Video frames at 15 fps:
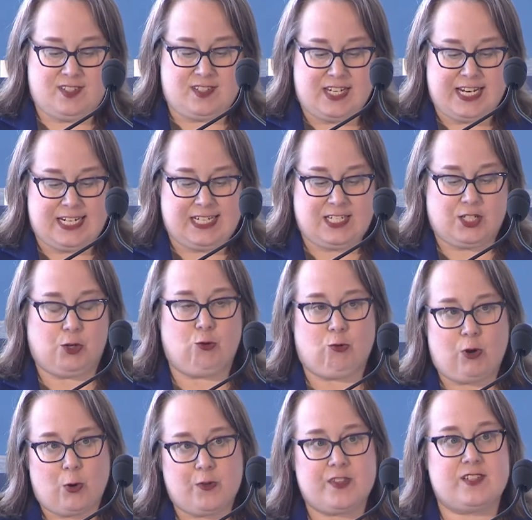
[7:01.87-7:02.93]
needed to
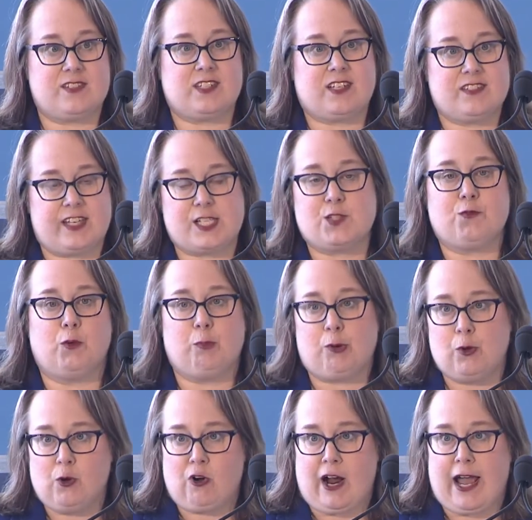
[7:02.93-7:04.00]
grow this successful
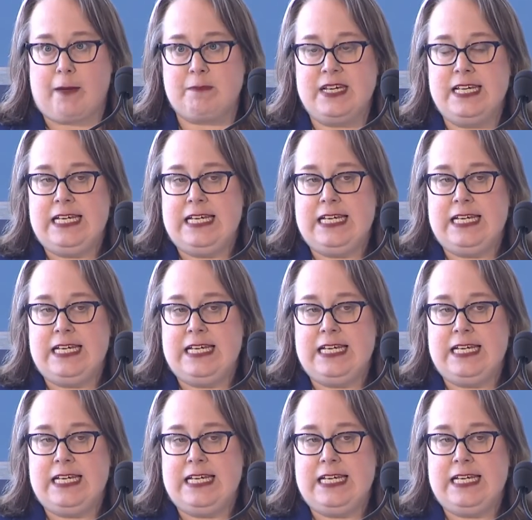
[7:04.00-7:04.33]
program.